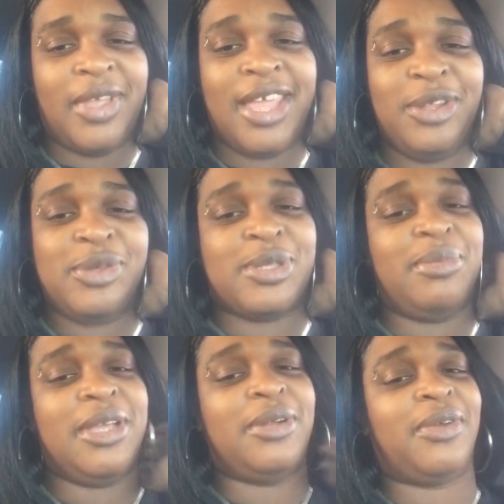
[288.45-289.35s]
getting used to
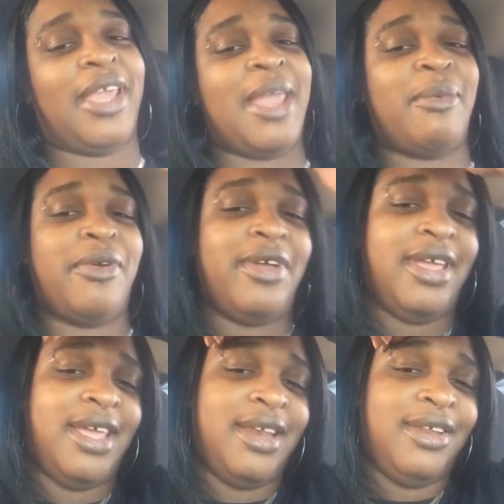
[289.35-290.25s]
being on camera
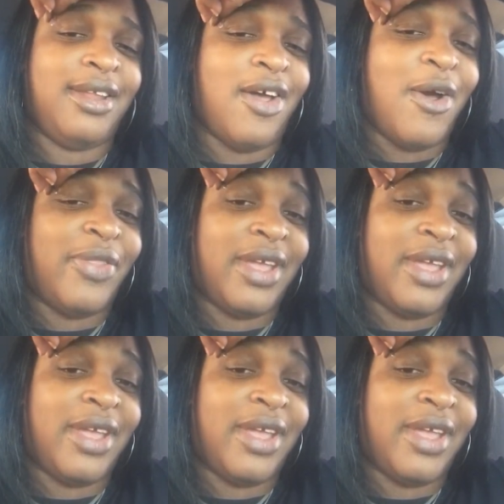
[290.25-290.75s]
and all